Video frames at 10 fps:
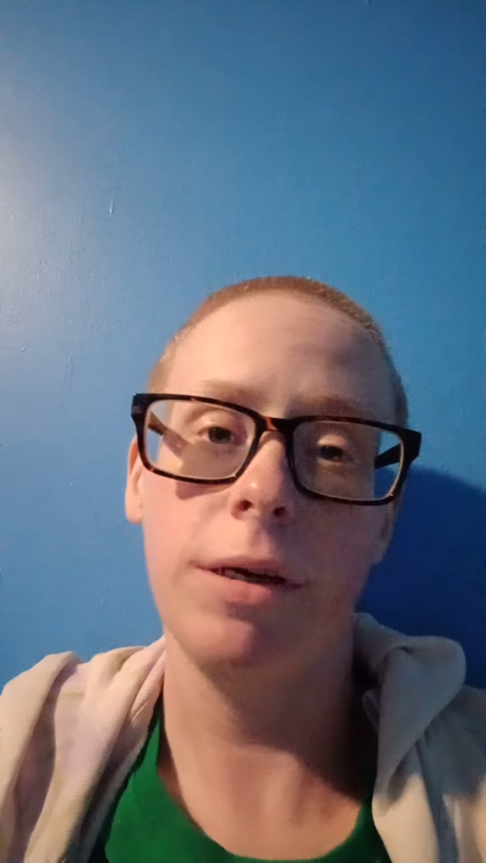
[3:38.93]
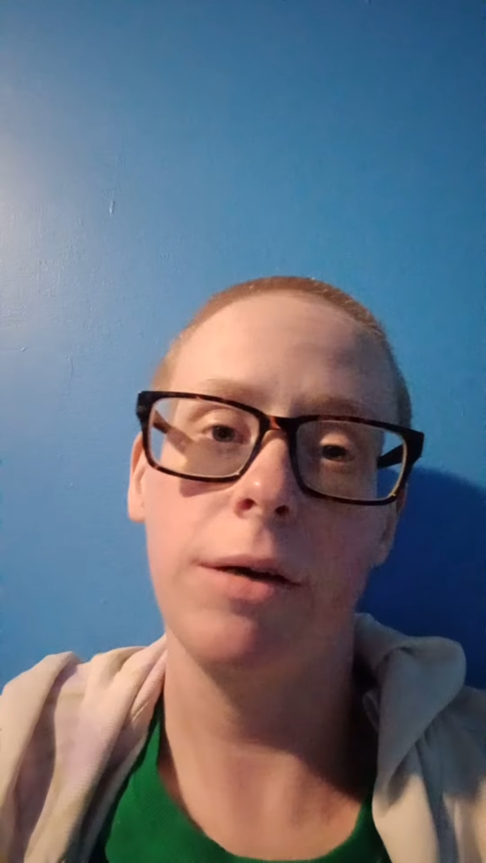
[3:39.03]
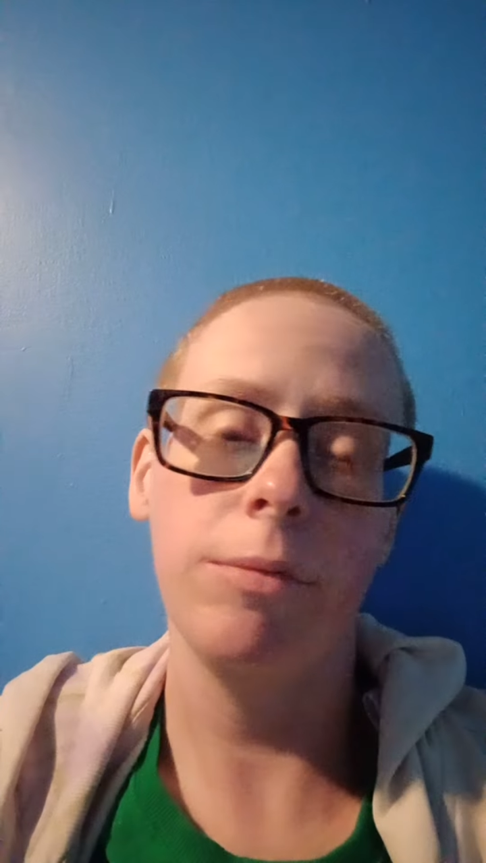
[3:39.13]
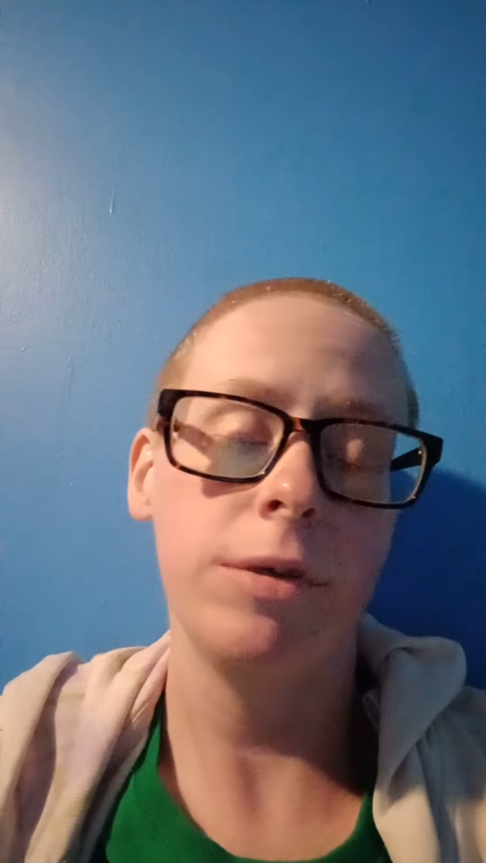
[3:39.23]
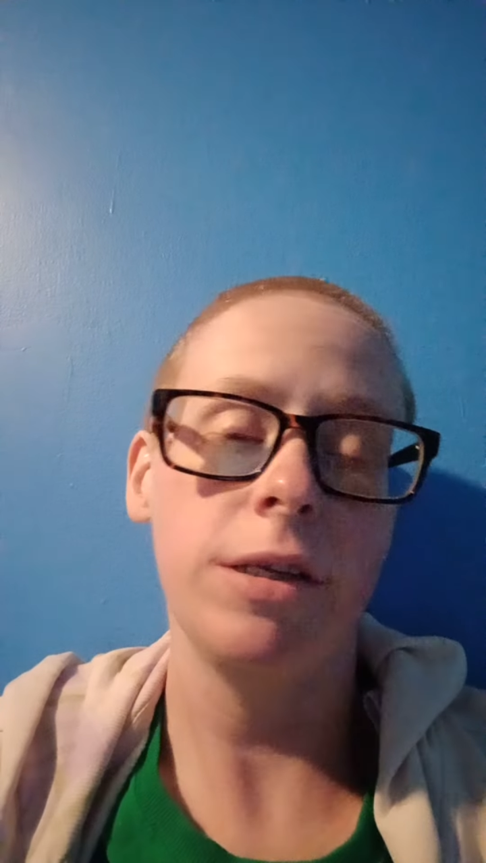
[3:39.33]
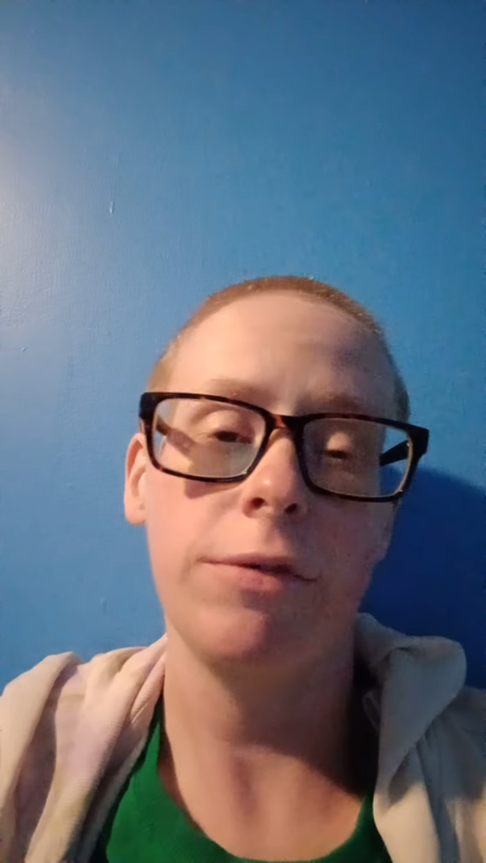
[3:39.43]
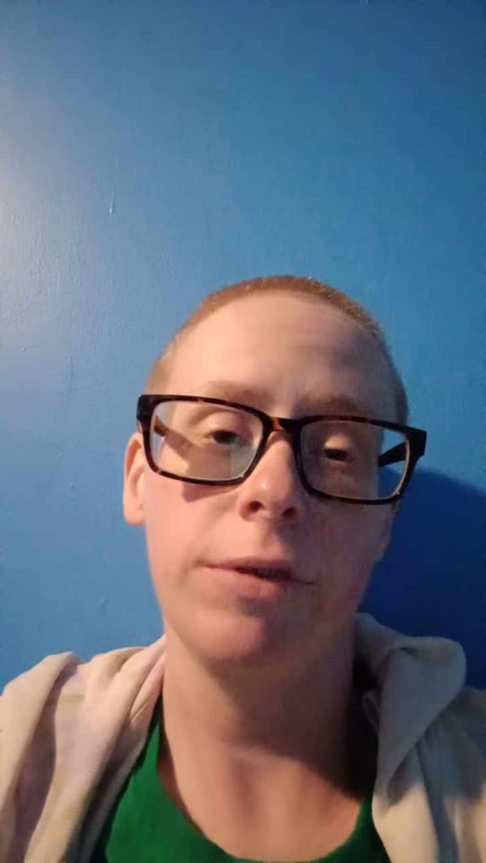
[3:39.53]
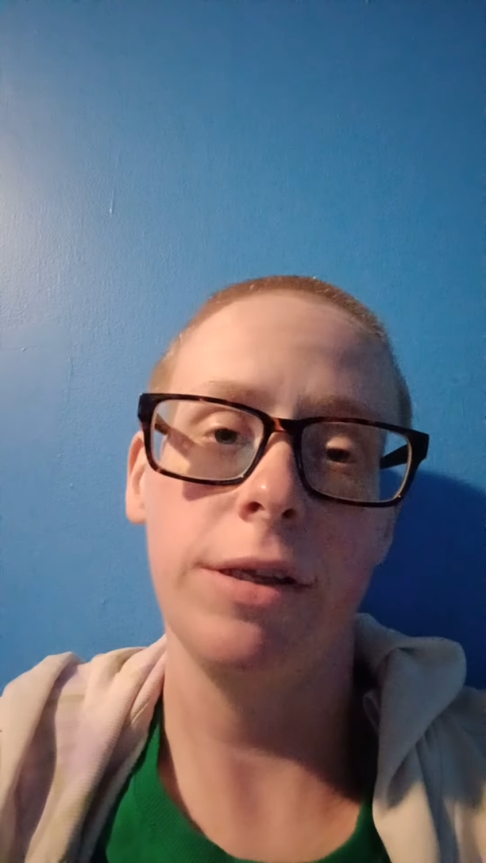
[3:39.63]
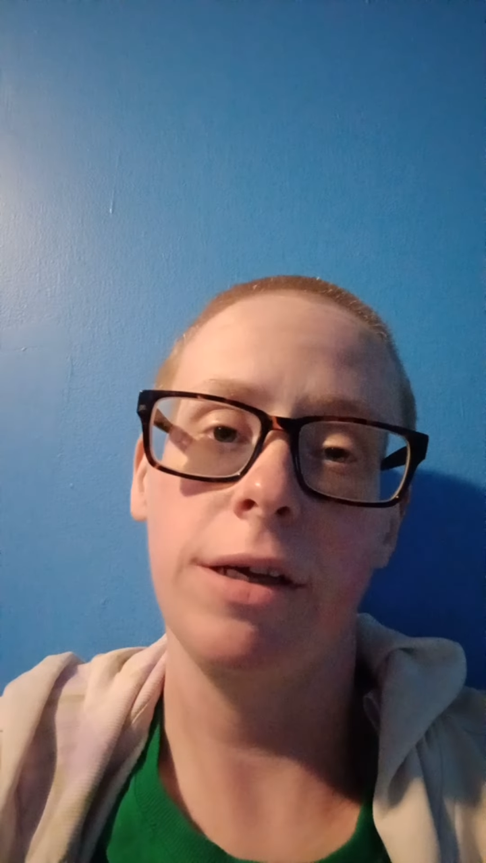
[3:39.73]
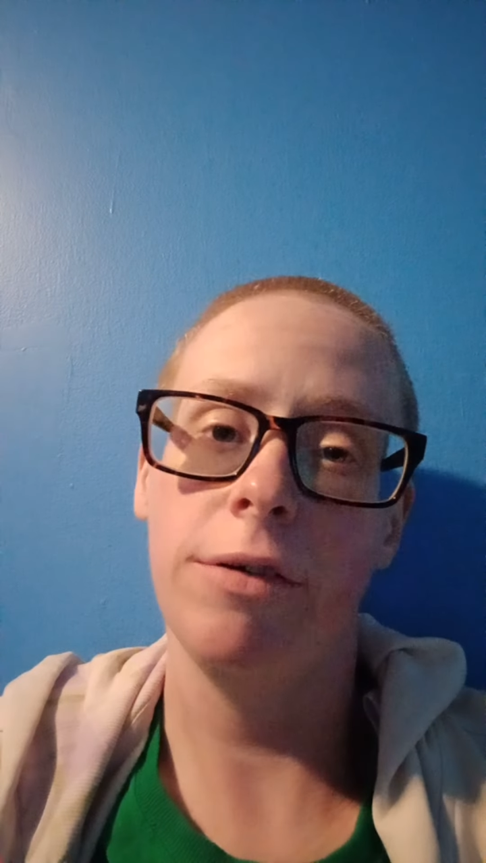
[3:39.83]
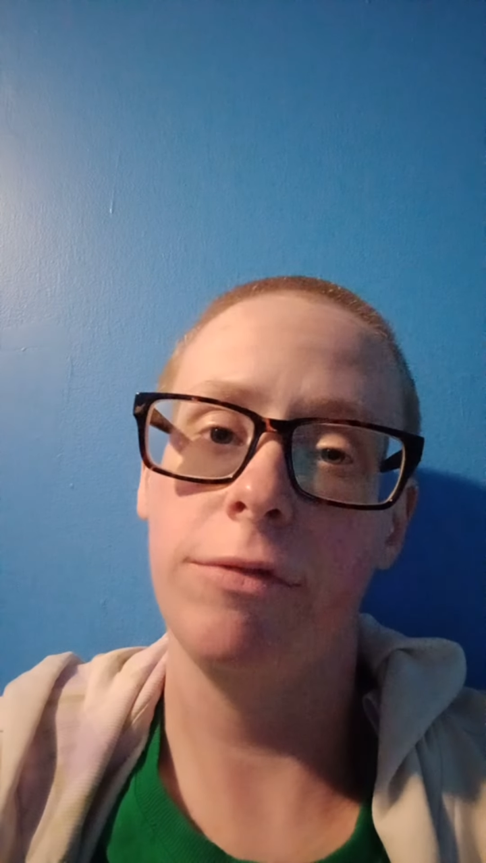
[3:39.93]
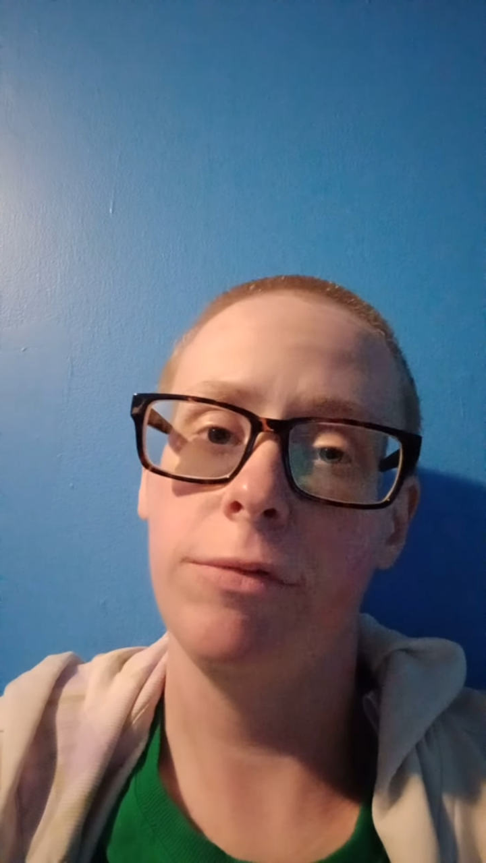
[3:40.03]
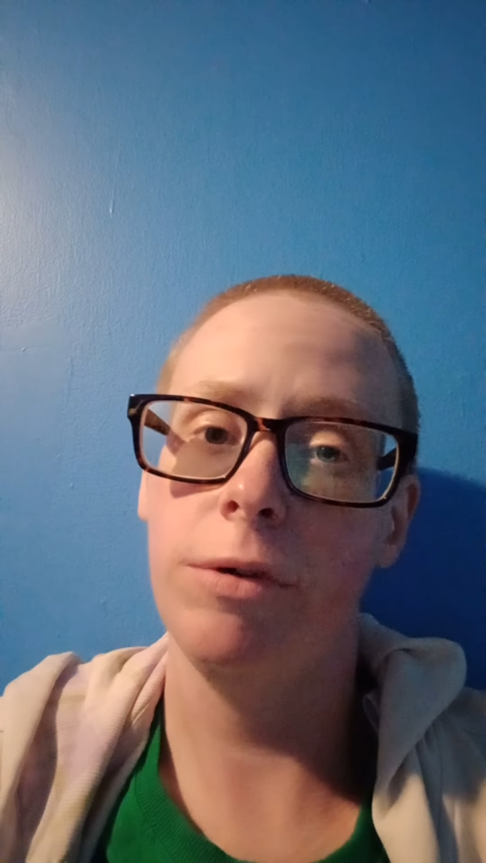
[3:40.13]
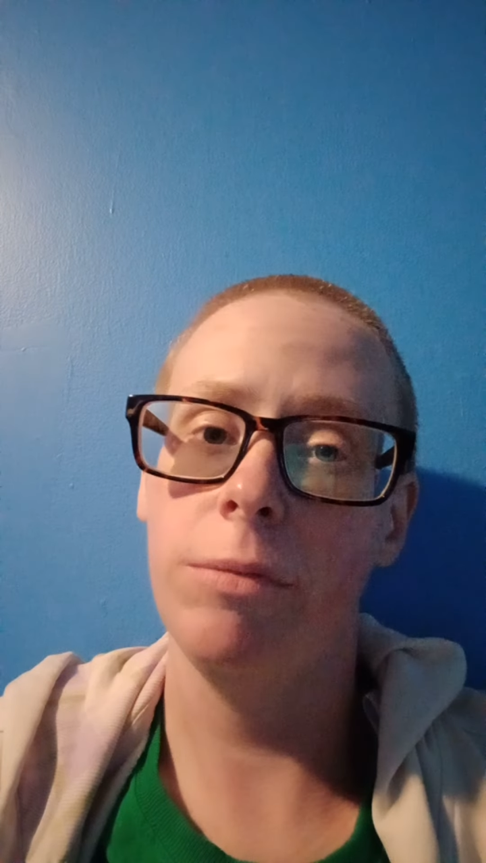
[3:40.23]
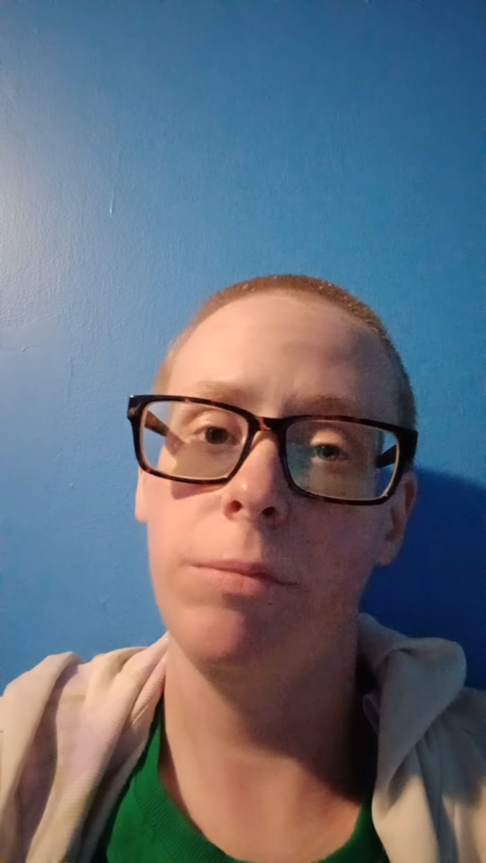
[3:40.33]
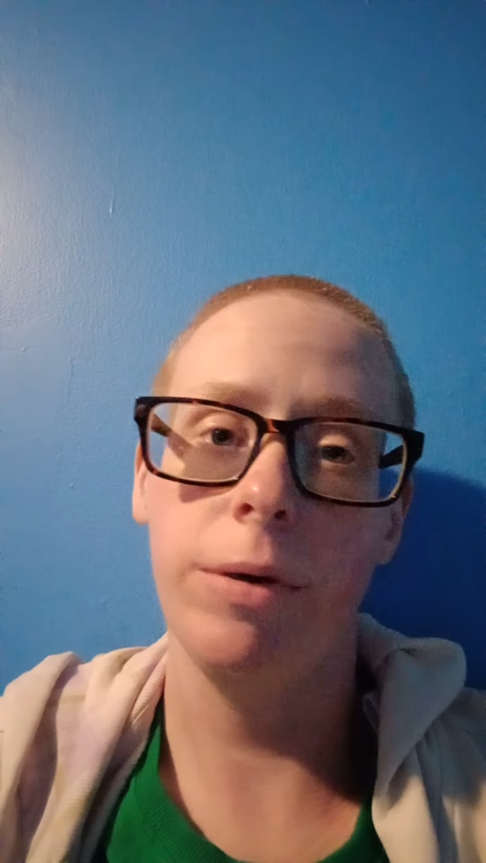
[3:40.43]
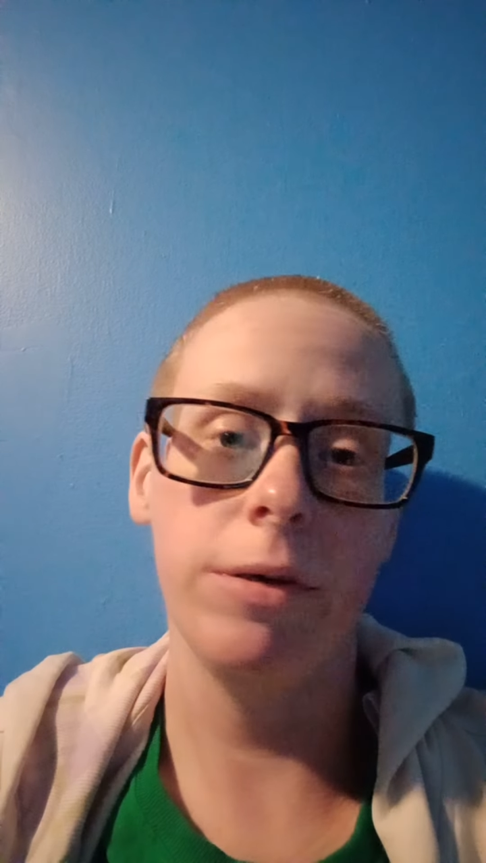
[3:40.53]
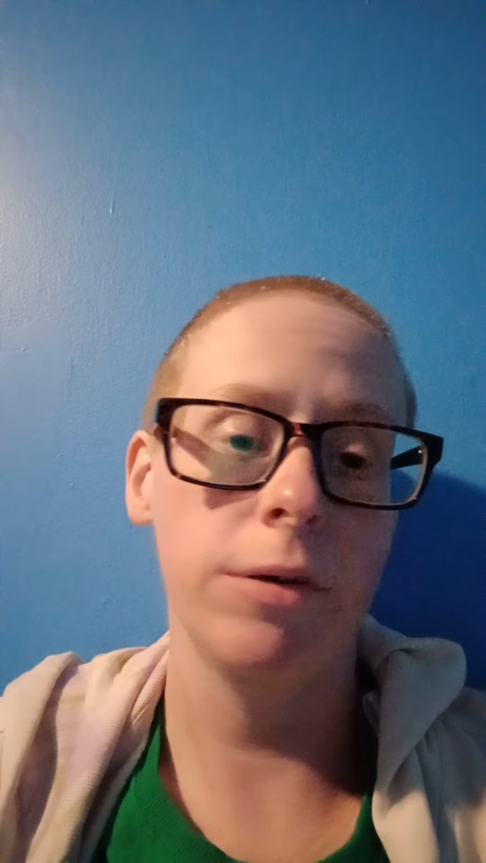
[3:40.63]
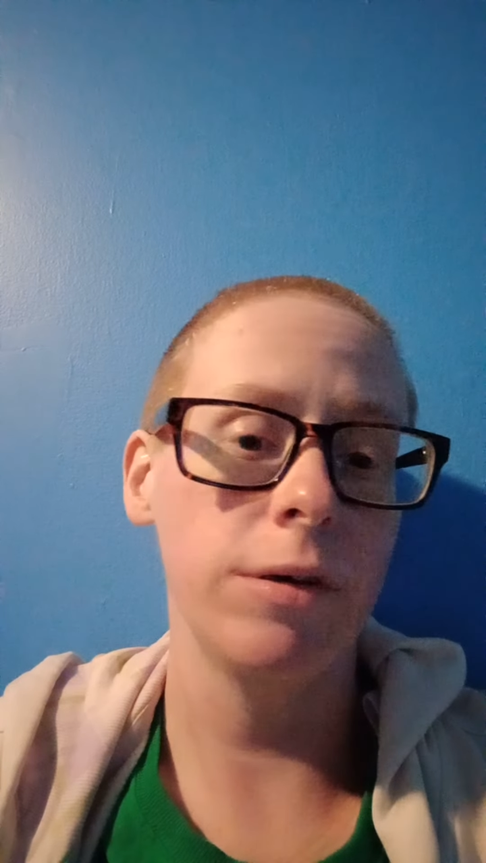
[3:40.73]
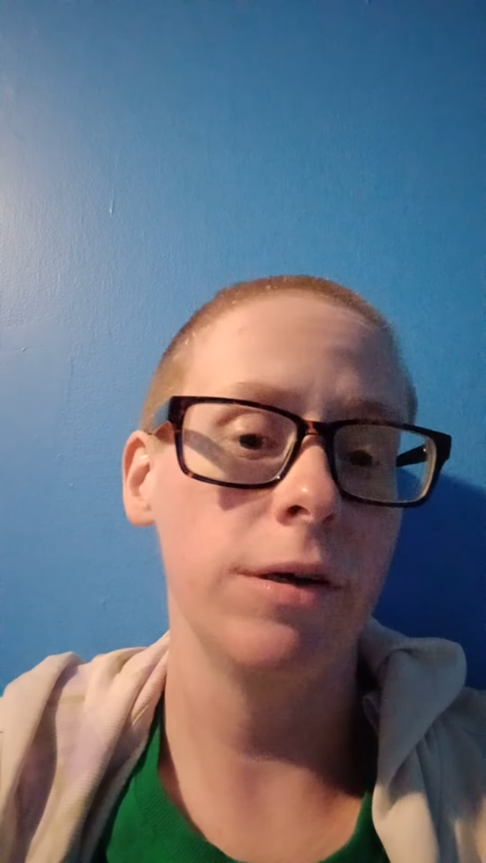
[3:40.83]
I would definitely have a
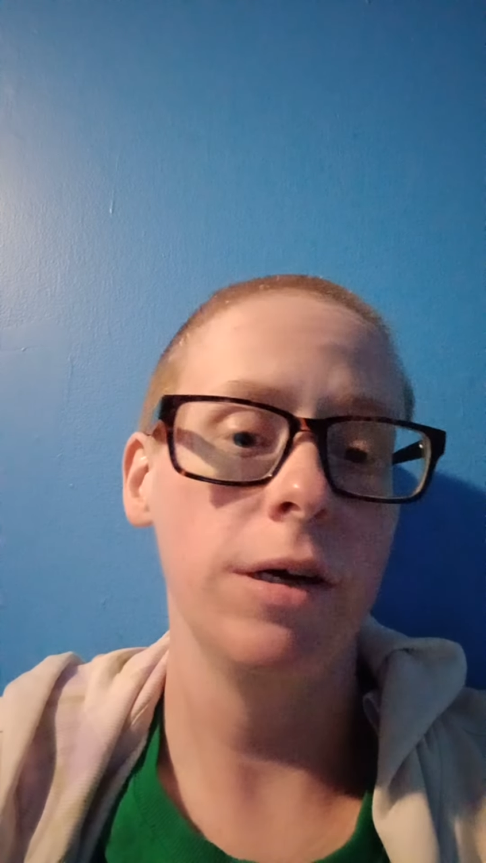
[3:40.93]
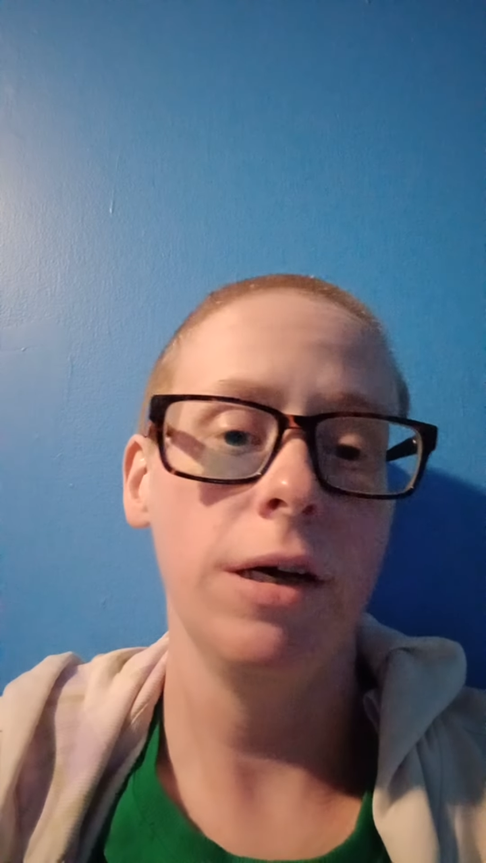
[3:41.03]
better,